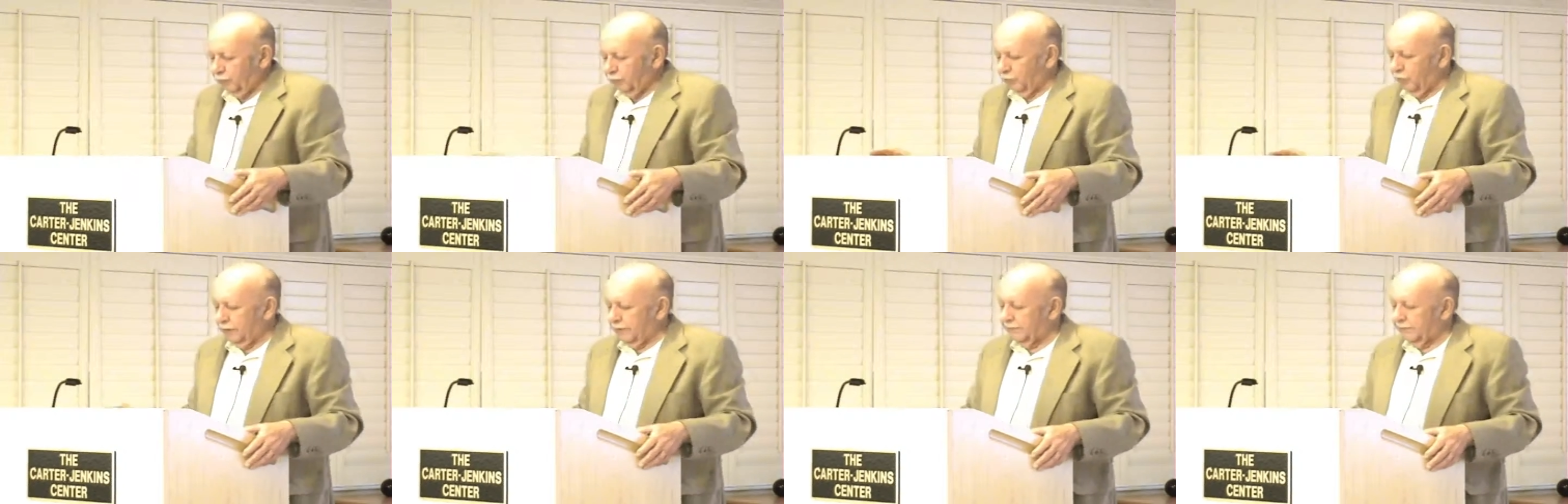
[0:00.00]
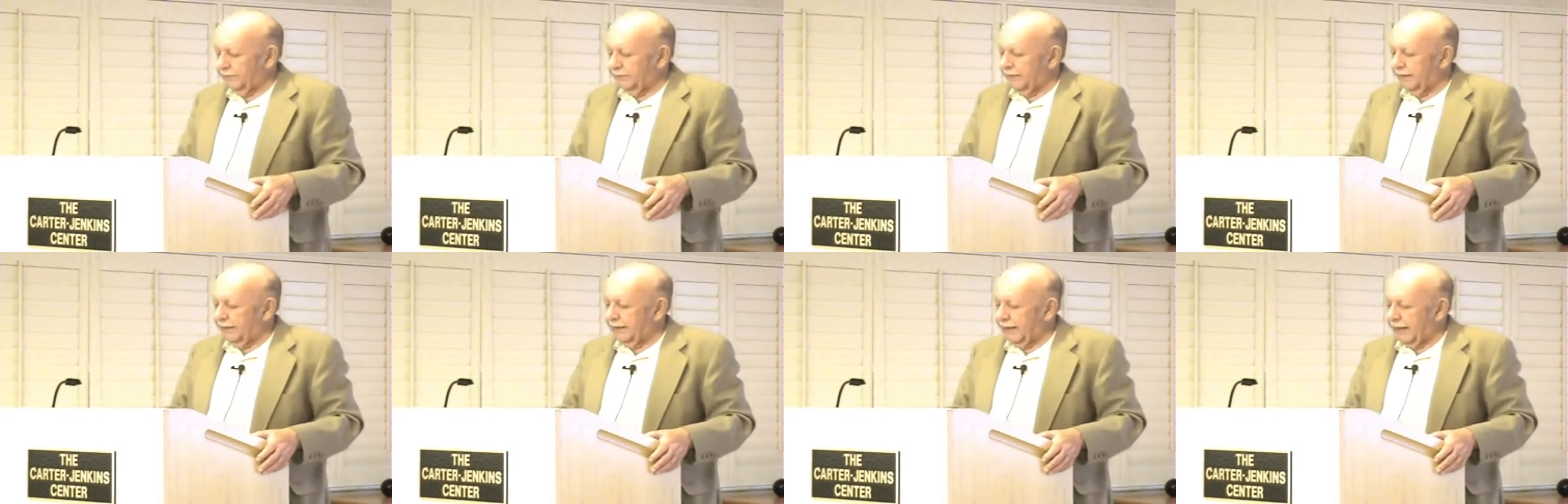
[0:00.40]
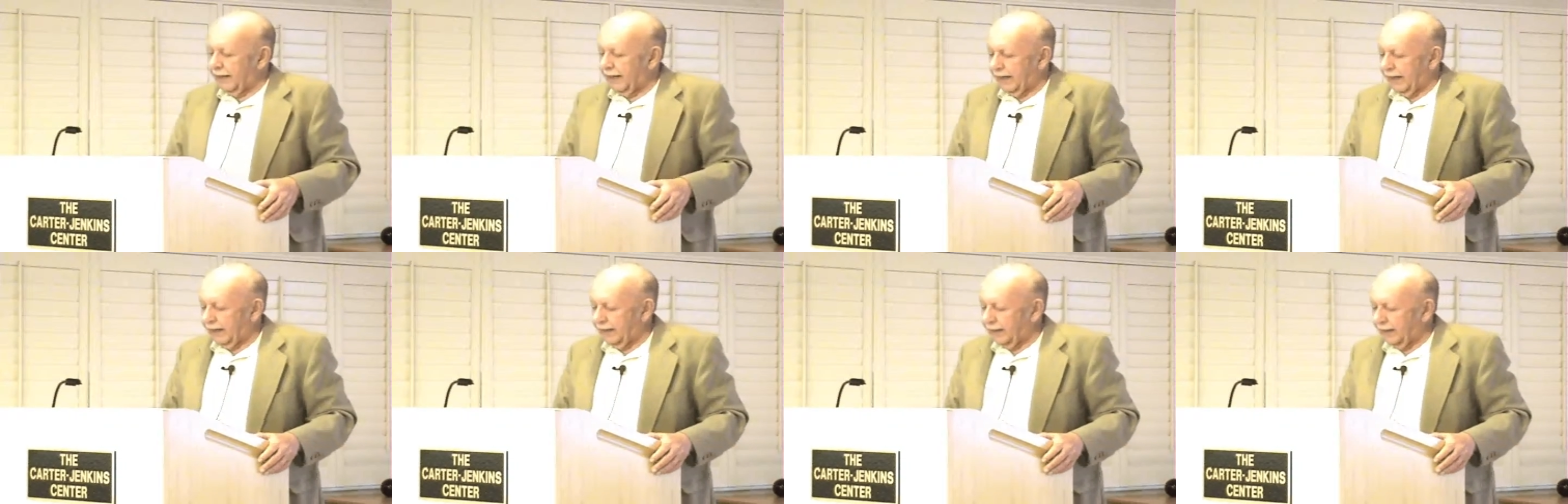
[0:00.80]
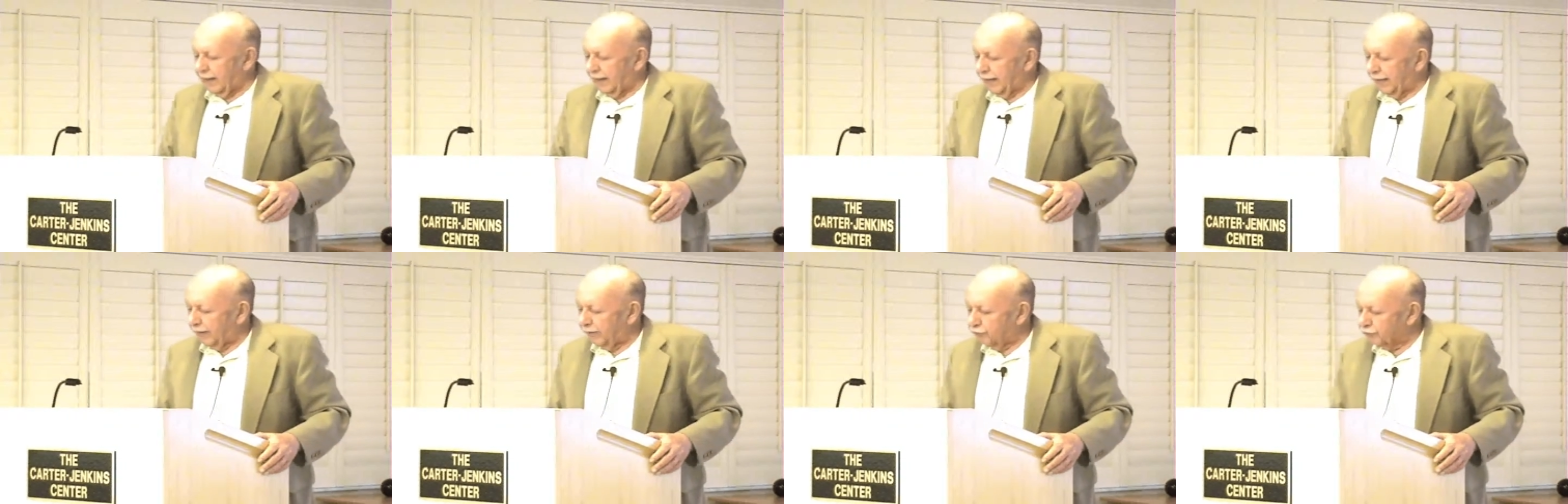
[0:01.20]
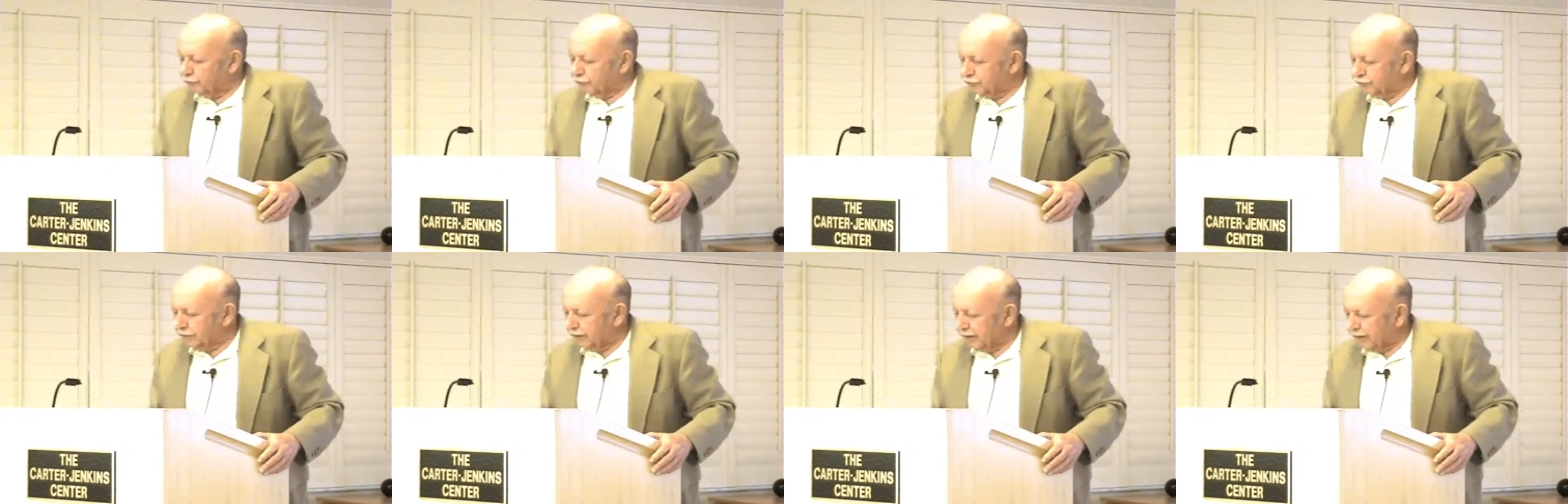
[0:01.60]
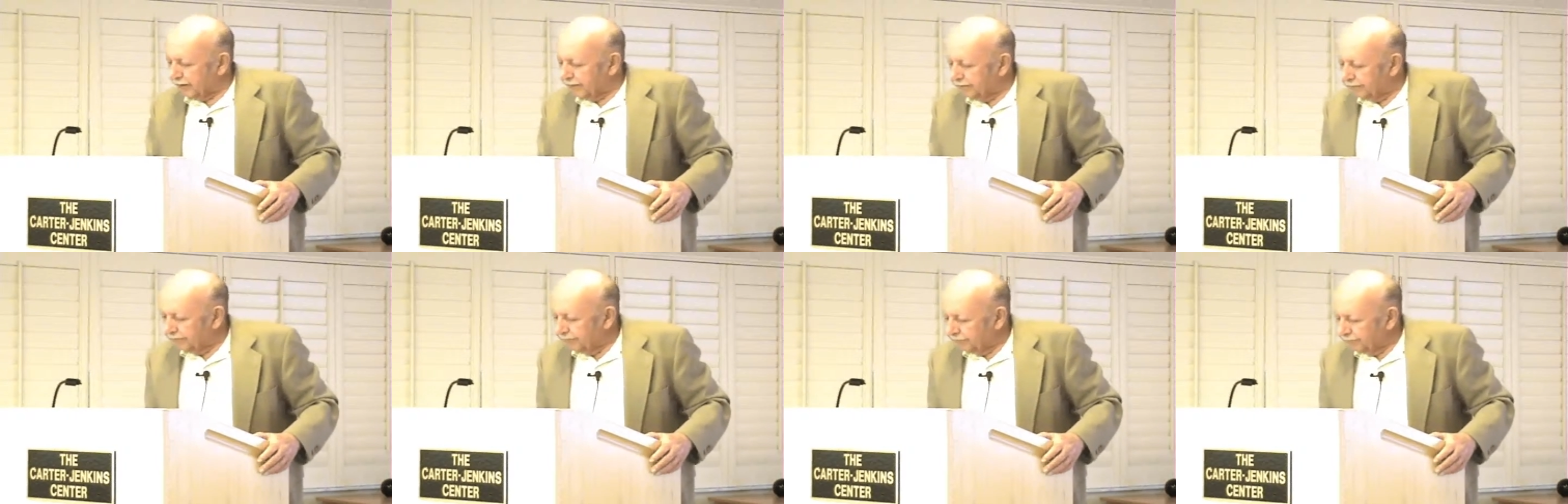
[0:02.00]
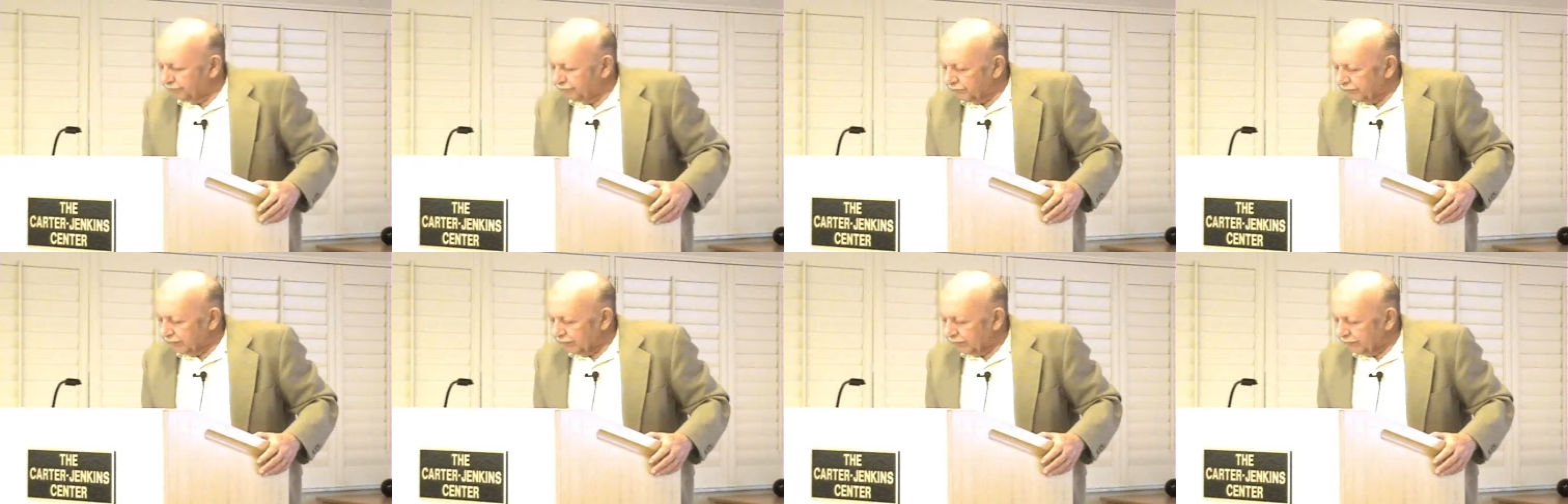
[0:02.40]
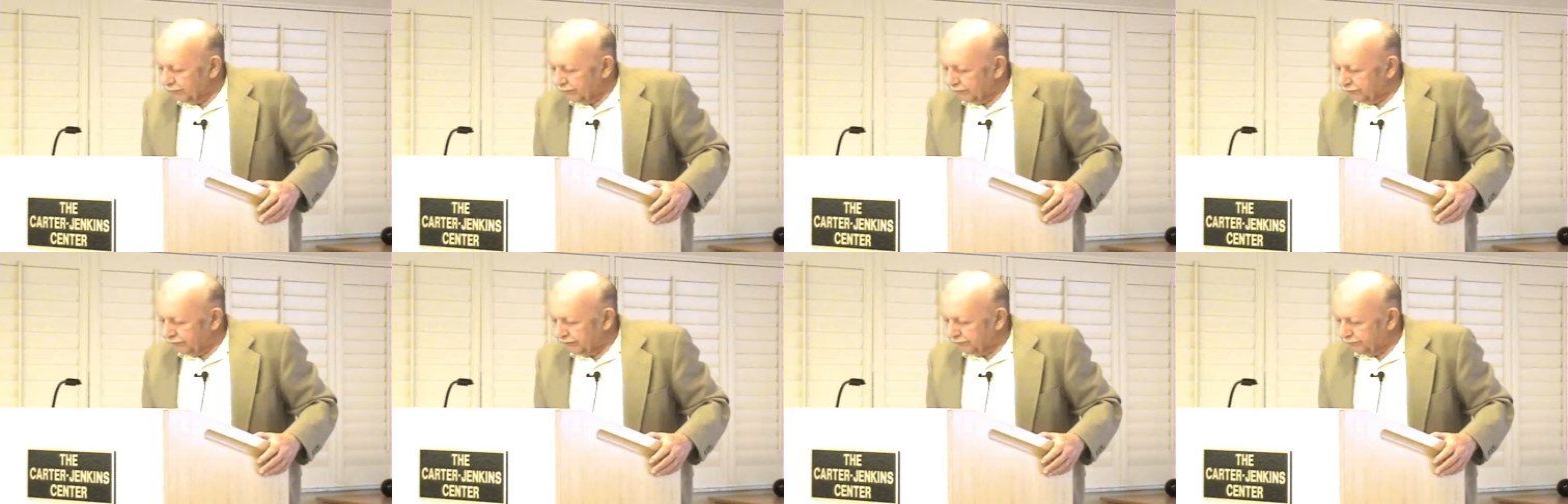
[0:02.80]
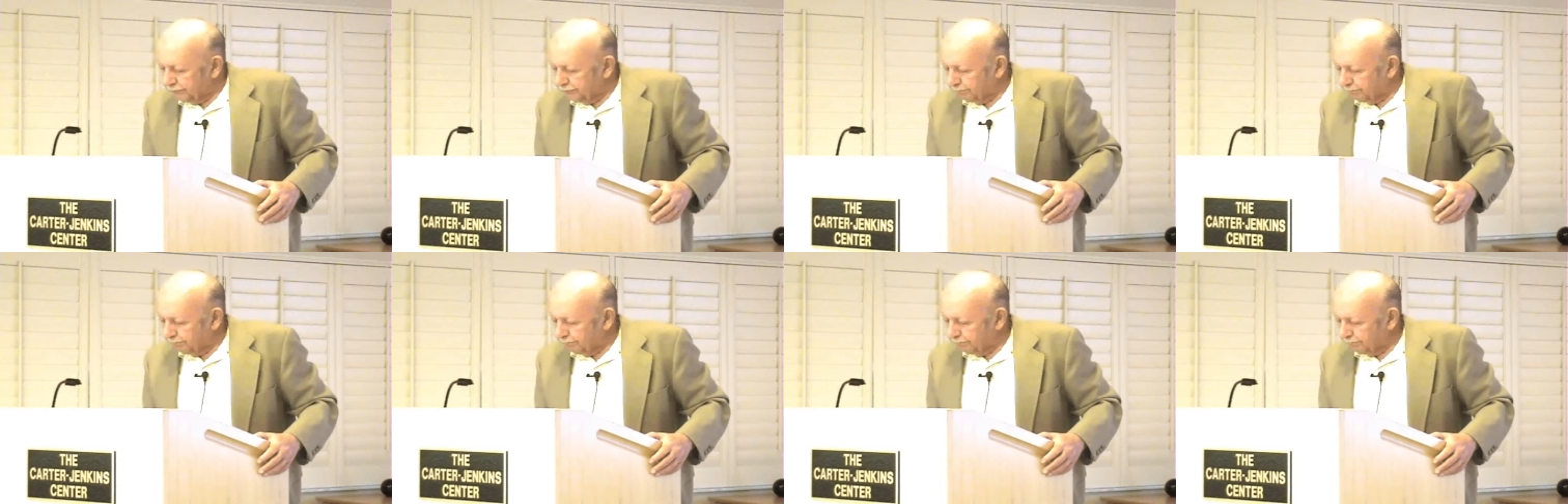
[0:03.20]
when they are outside of his